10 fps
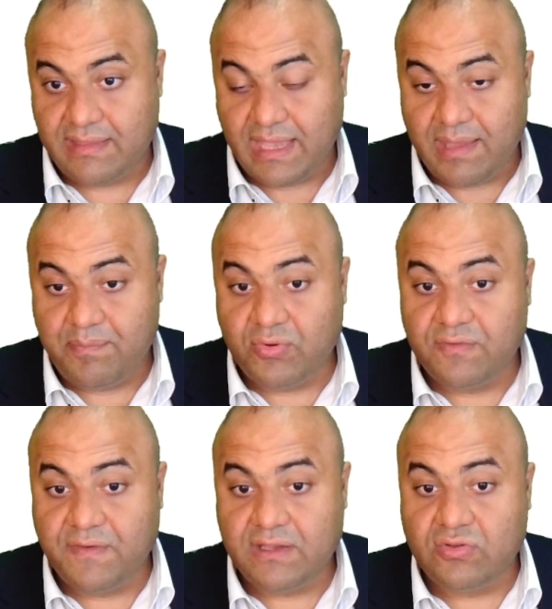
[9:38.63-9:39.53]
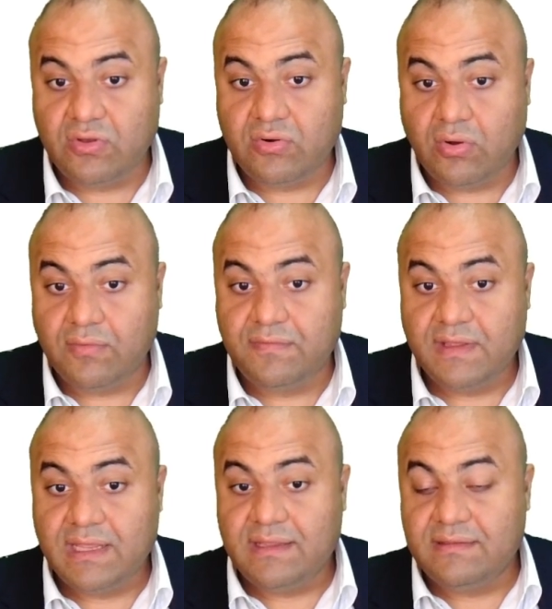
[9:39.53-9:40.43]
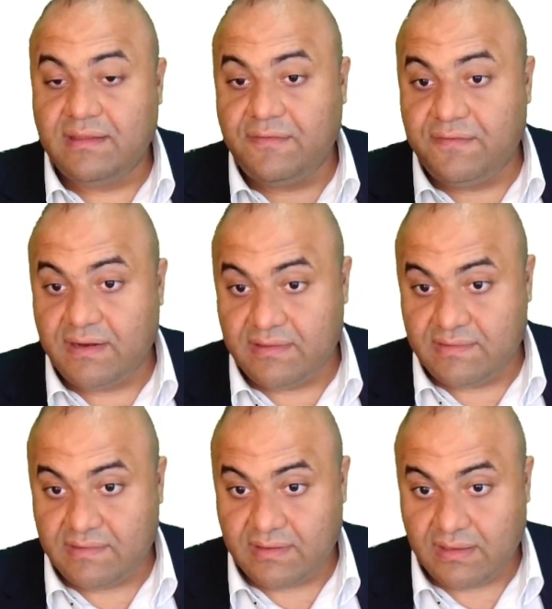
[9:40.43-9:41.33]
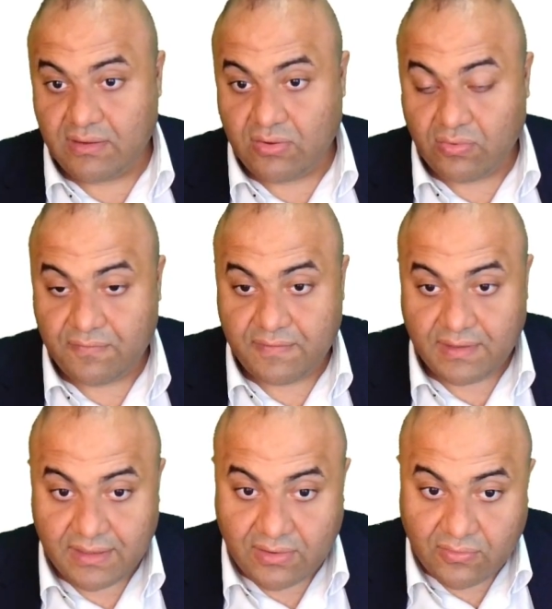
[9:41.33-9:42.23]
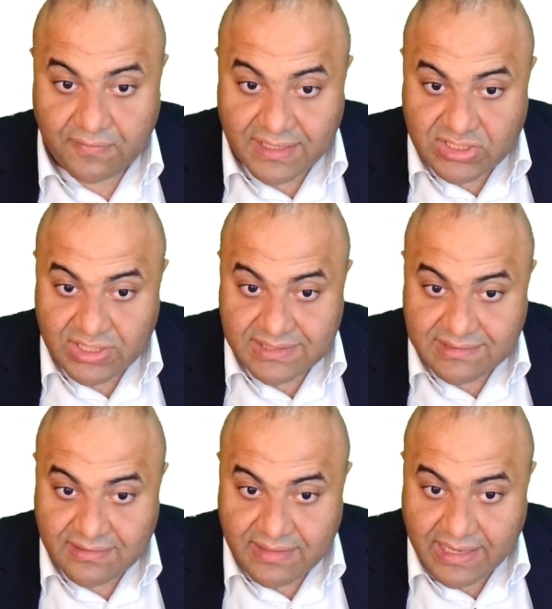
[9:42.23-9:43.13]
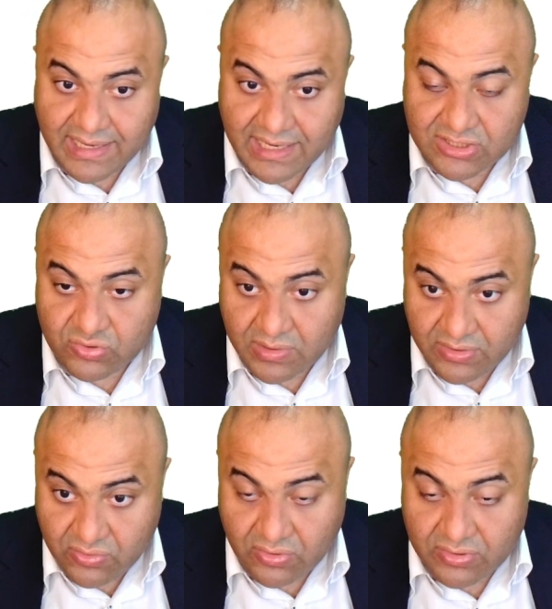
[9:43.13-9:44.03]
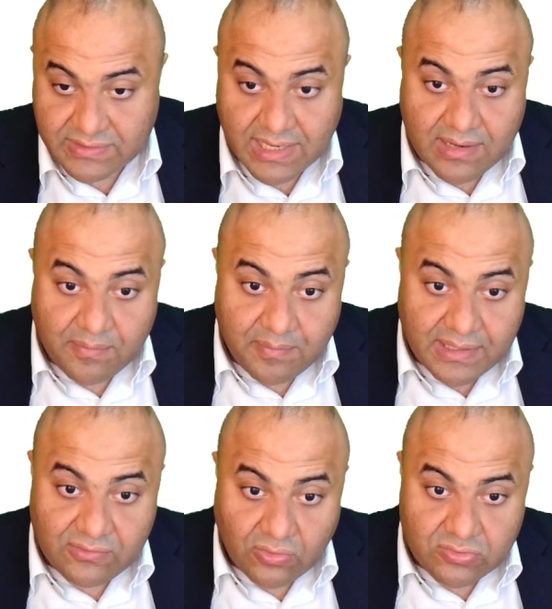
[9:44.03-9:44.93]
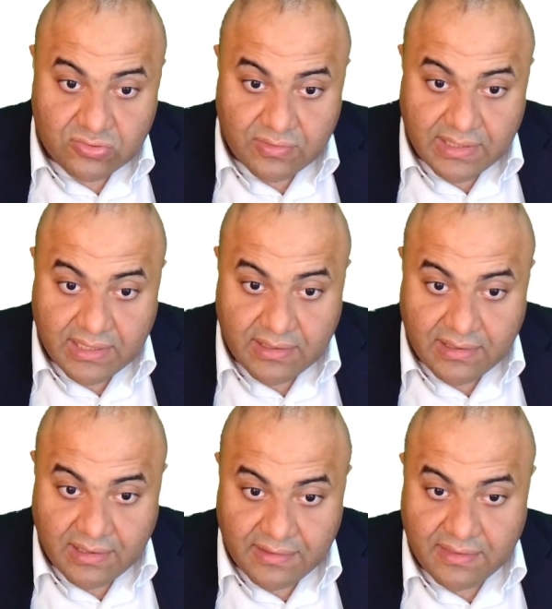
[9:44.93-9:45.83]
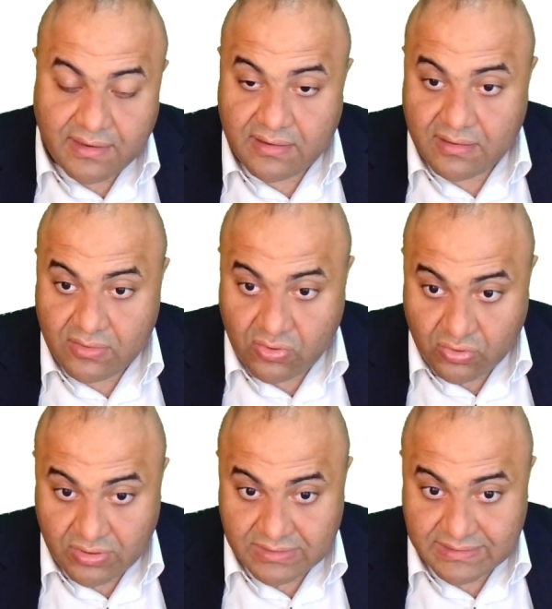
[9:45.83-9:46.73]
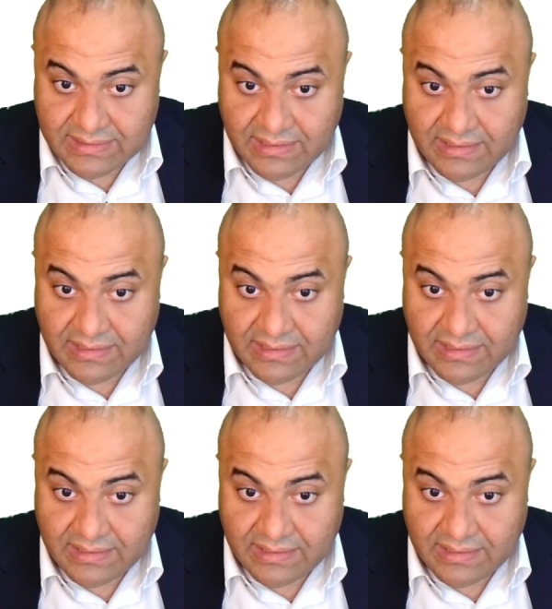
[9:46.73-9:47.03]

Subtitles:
input vector of different of not just the actual neurons, but also the other neurons